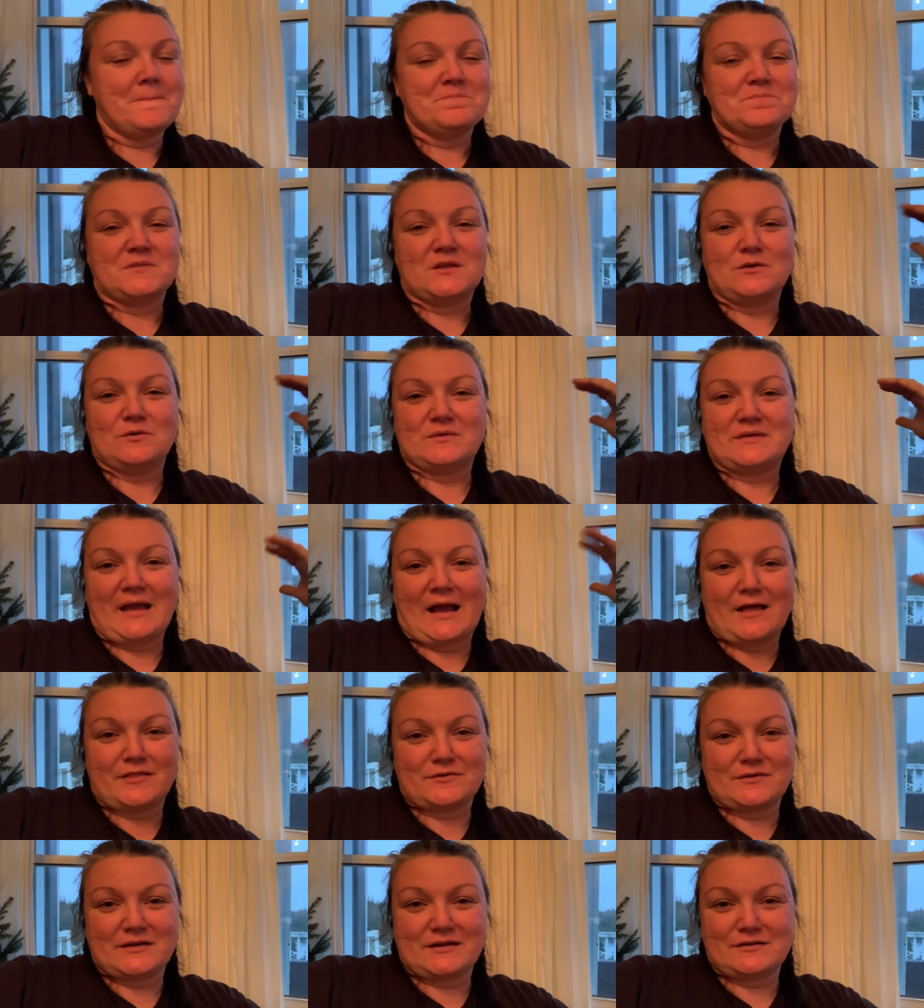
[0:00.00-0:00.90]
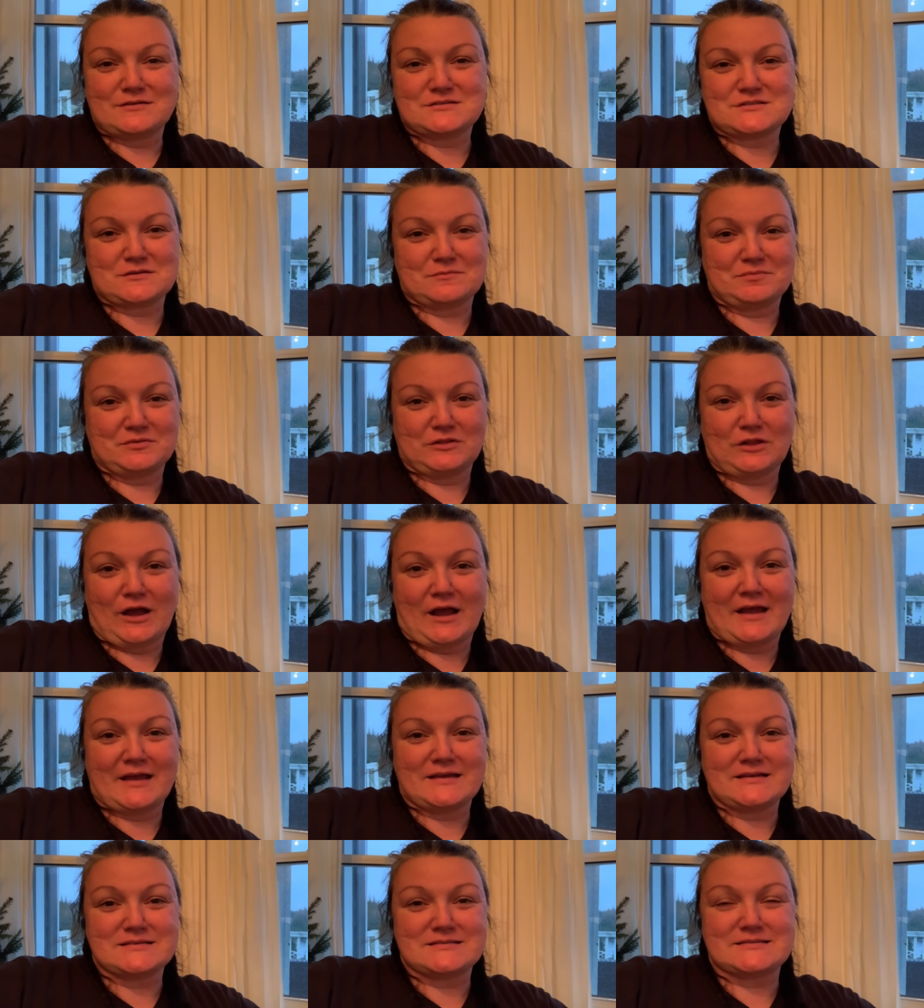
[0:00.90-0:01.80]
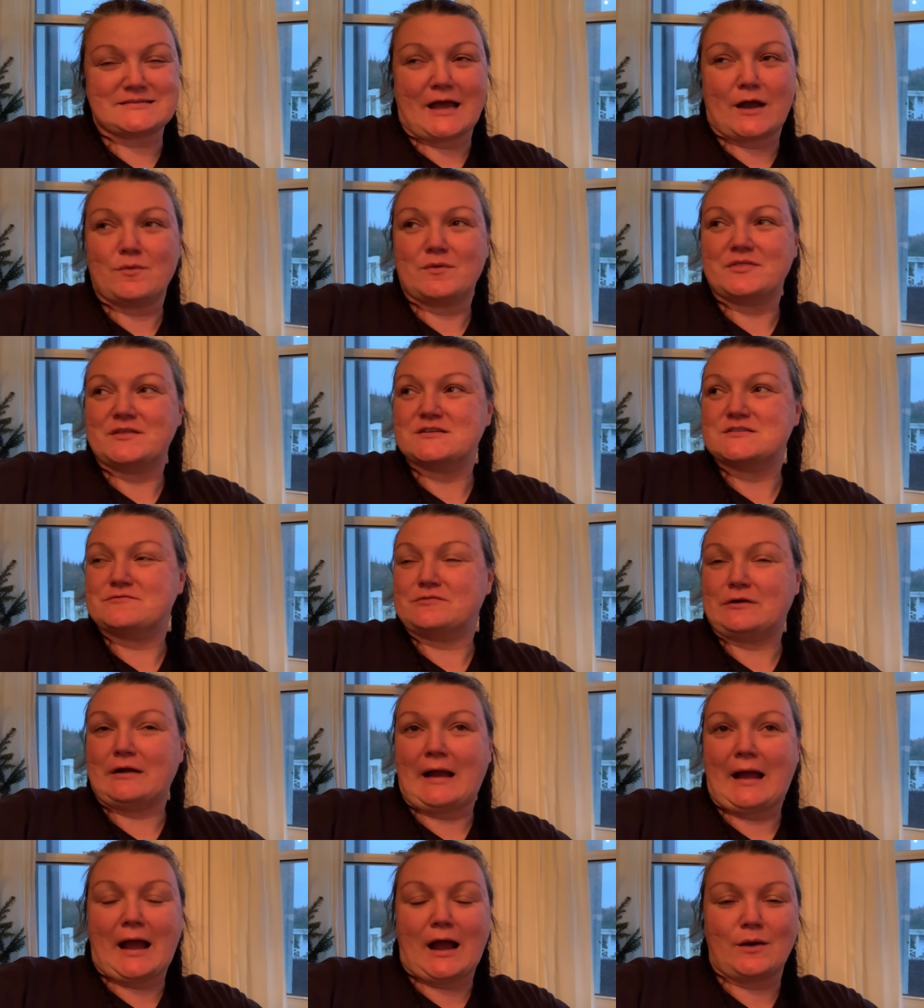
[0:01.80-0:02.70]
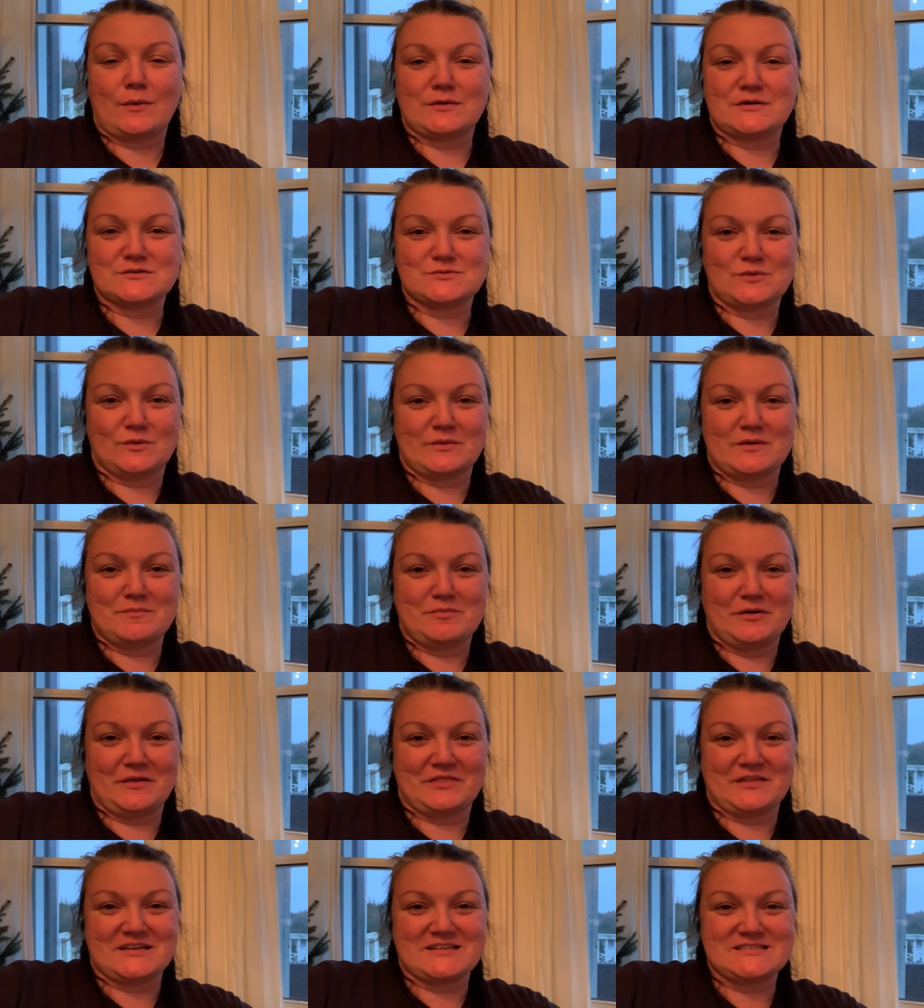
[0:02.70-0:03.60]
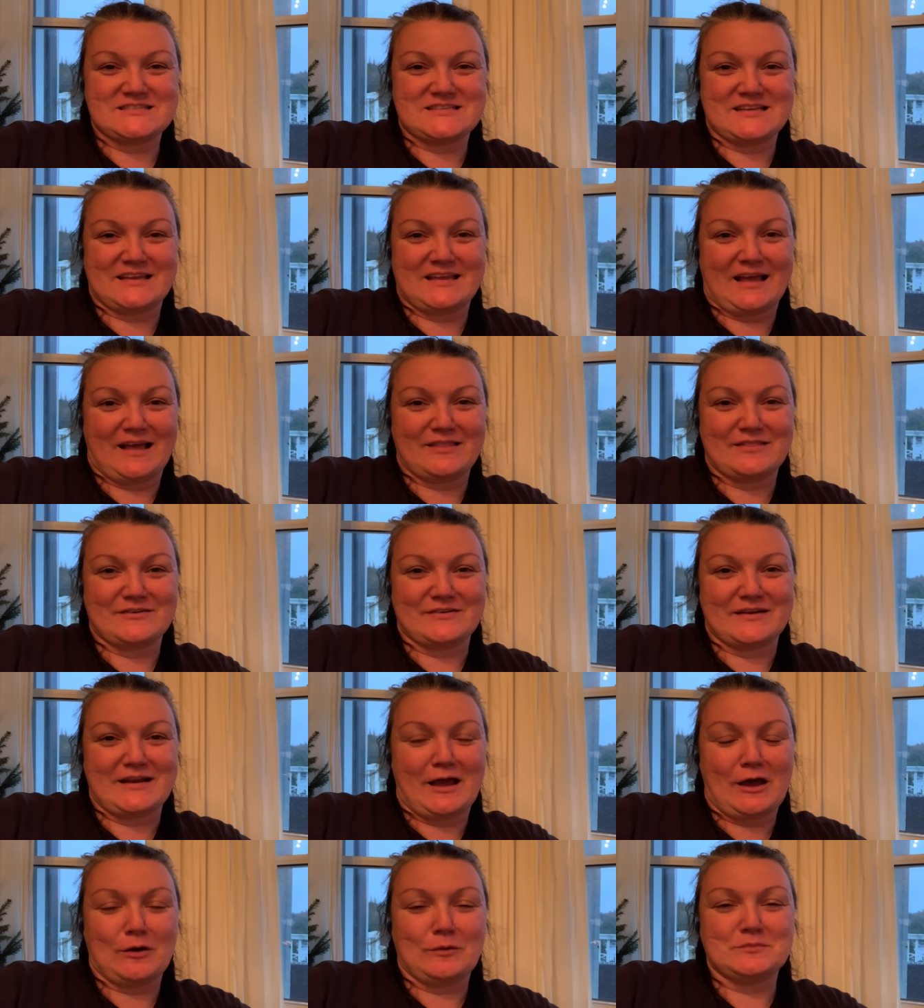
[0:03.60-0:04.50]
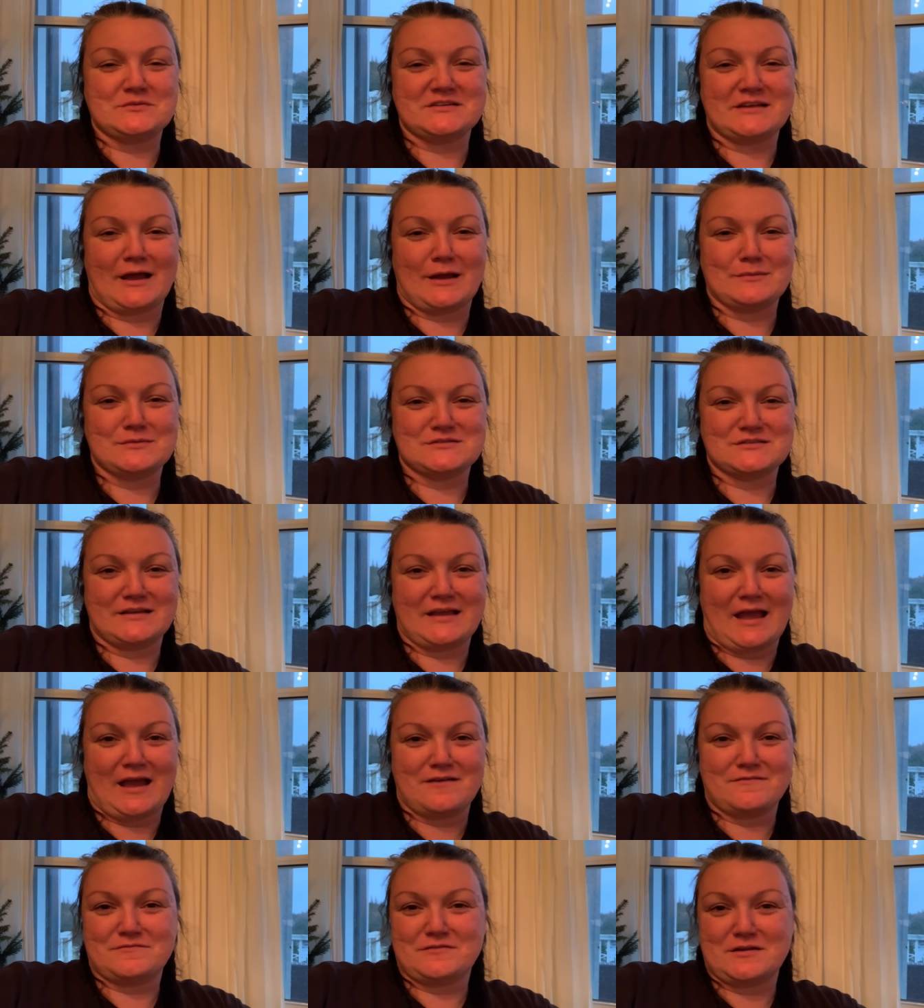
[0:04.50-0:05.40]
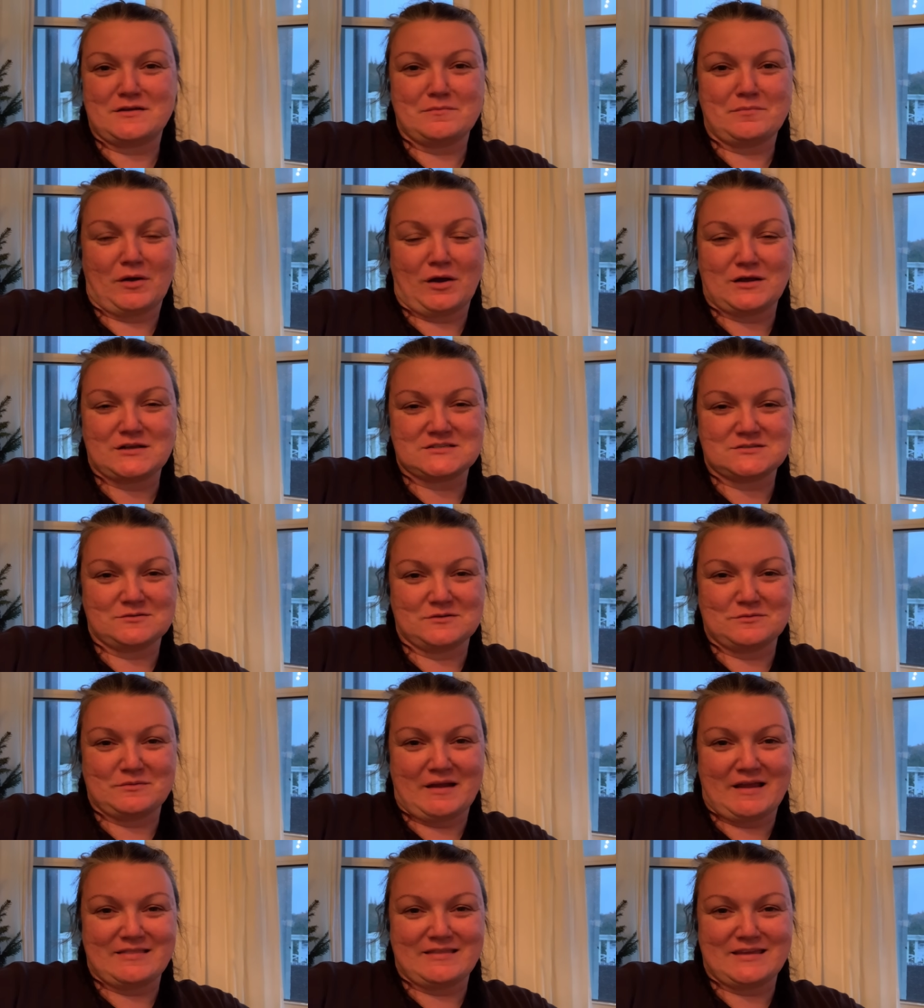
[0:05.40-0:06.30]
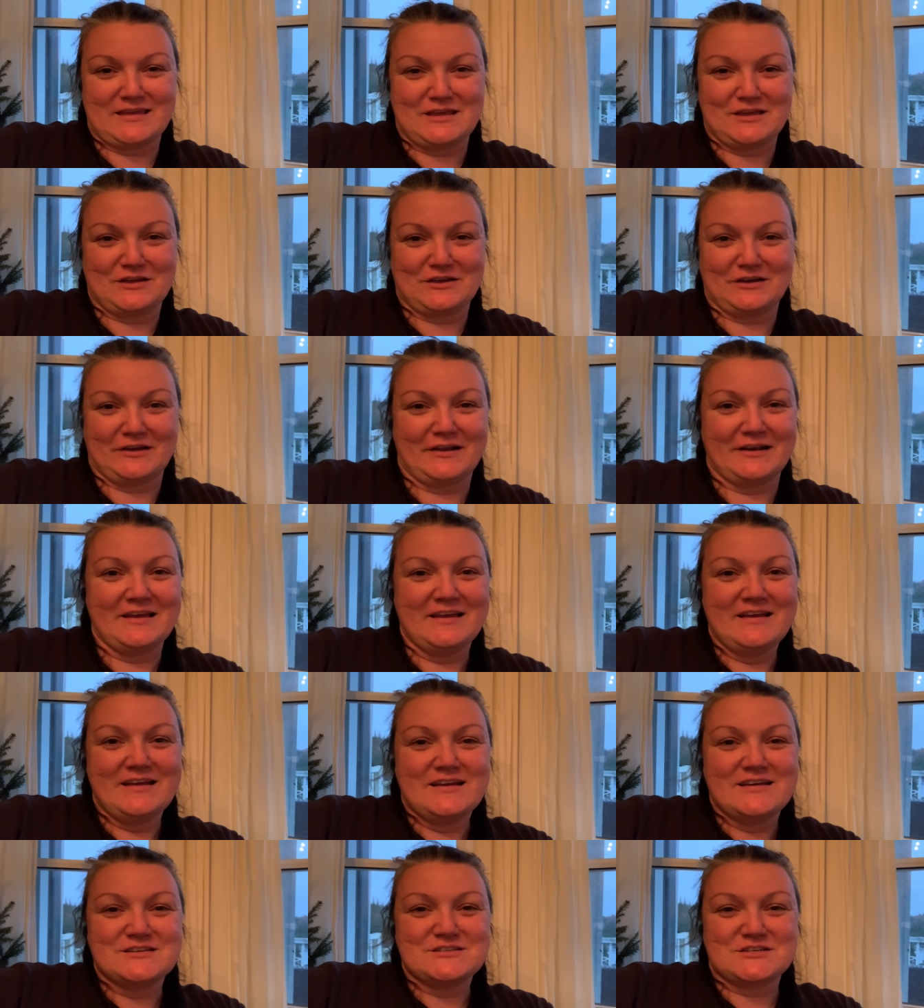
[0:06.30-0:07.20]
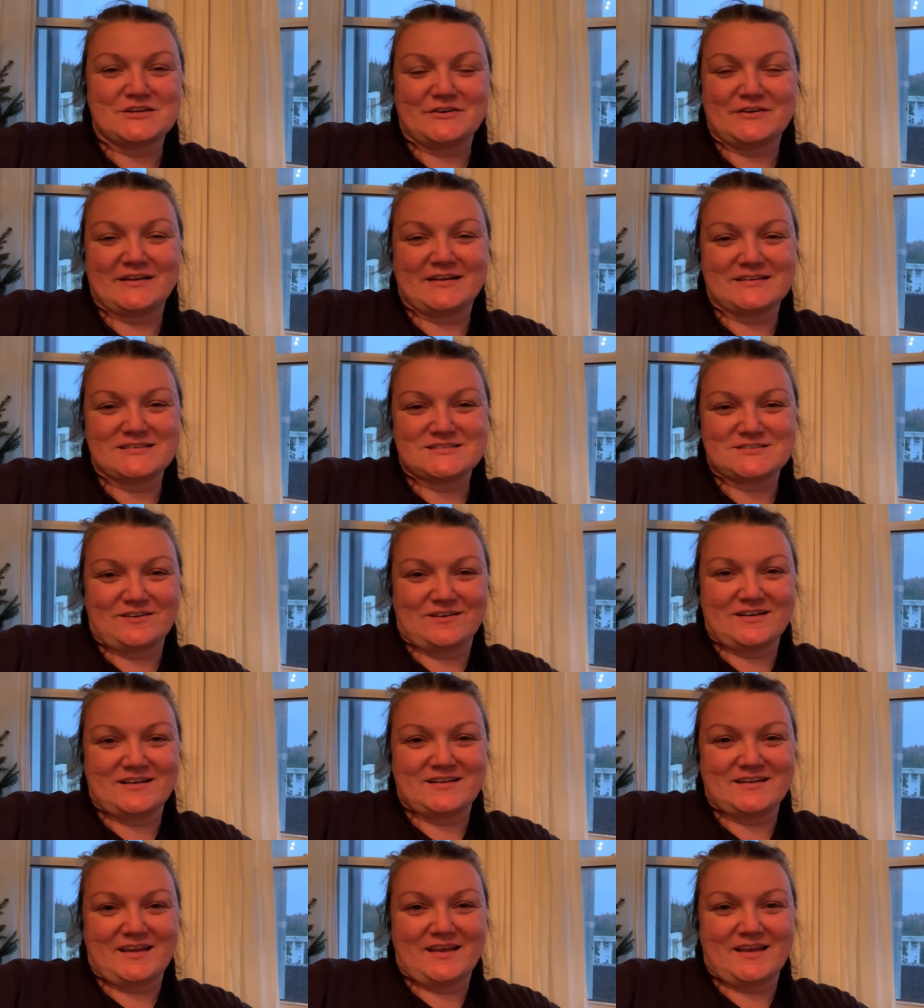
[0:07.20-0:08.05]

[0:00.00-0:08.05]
you know, gathering our supplies, sat with us for hours while we put things together and helped in absolutely every possible way that he could, cheering us on.